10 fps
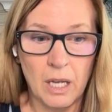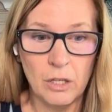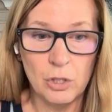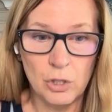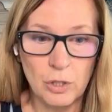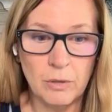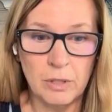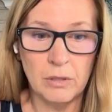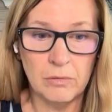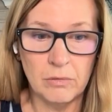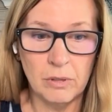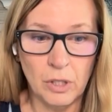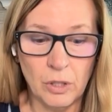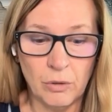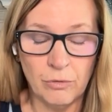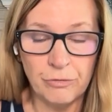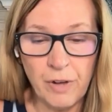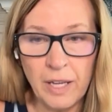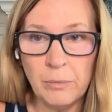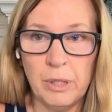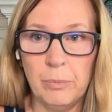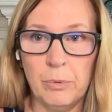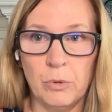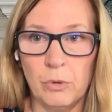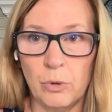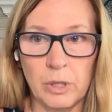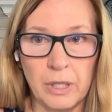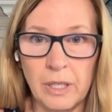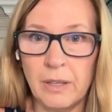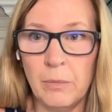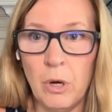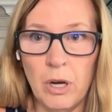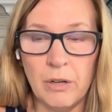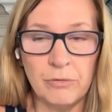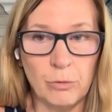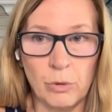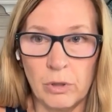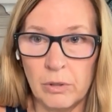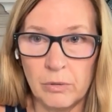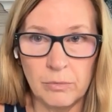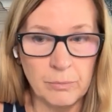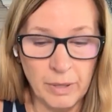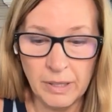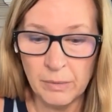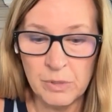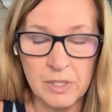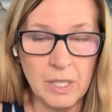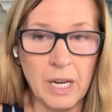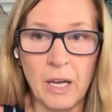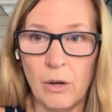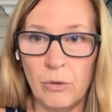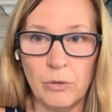should, find people or kick them off or make them sit out.